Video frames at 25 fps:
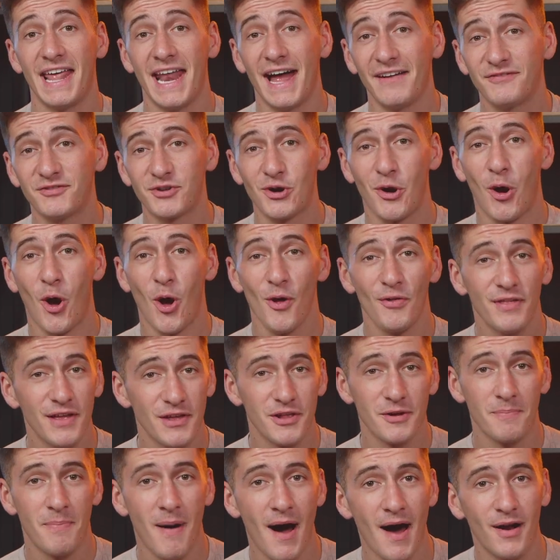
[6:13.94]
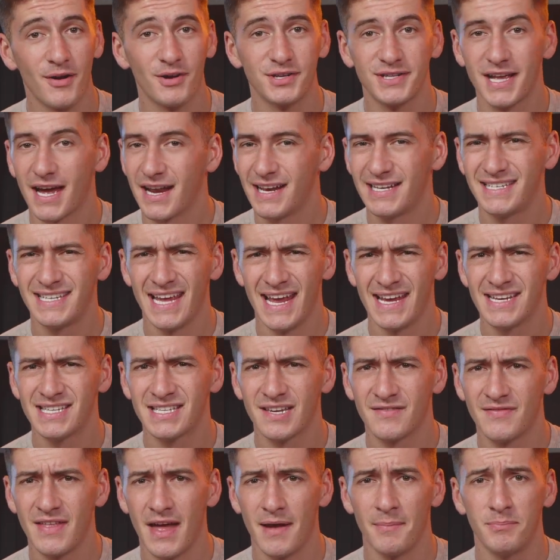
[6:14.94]
after all the other potters got a
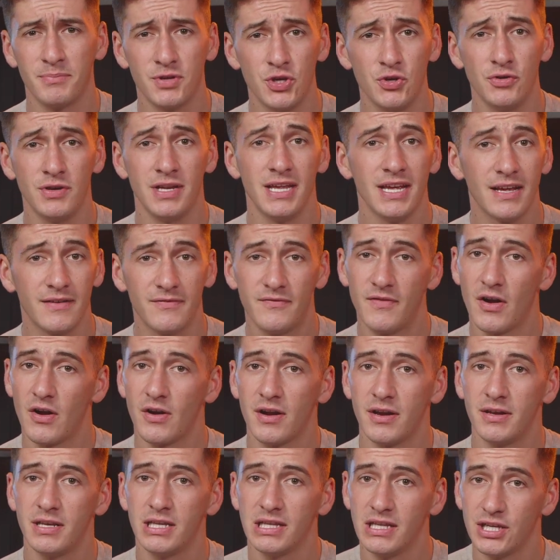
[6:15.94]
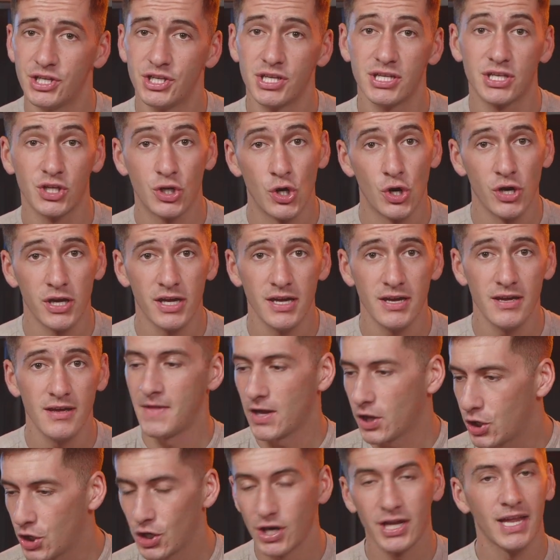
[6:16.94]
taste of that unique, very delicious cookie,
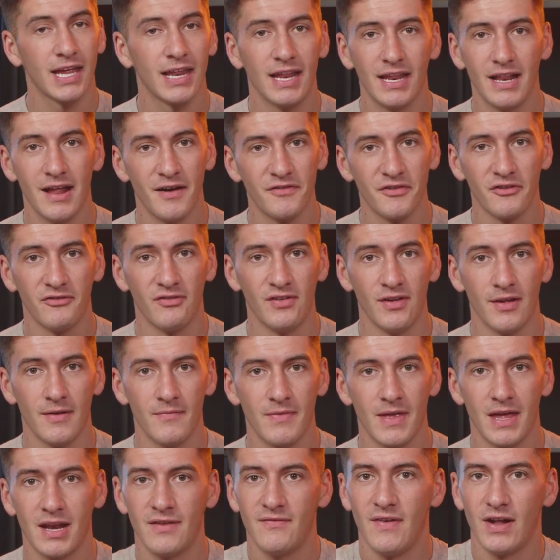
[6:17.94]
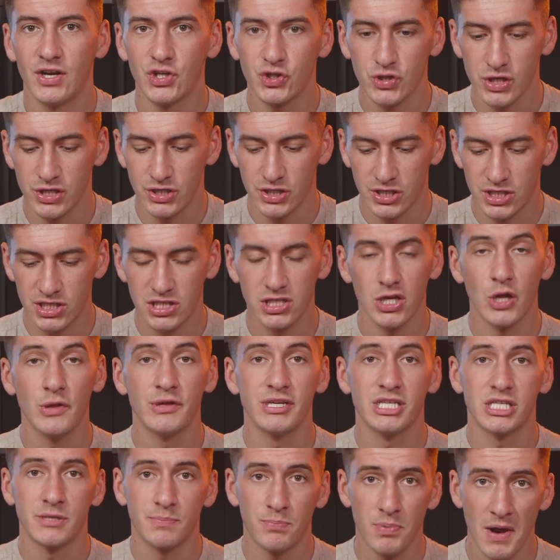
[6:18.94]
they couldn't get enough of it, and eventually just
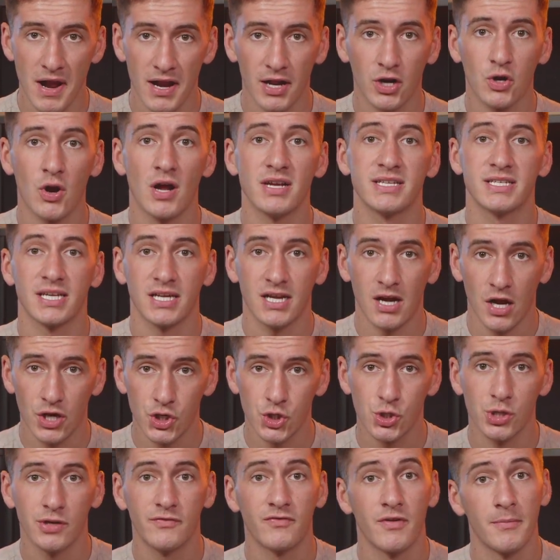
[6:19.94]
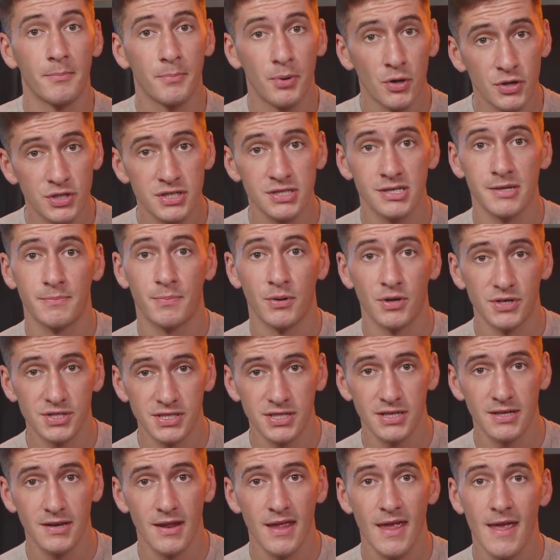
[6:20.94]
slowly spread across the country from person to
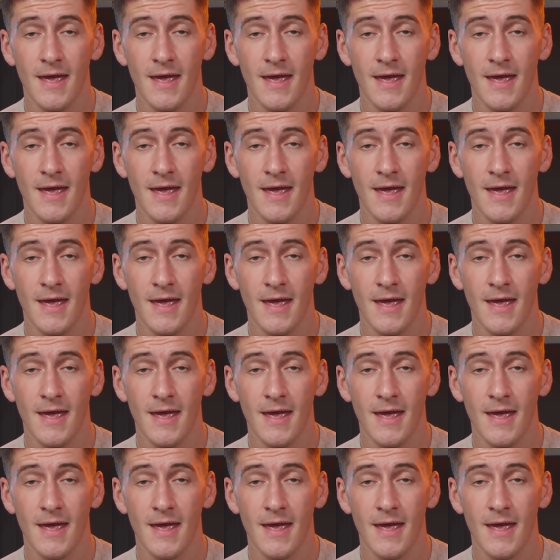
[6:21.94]
person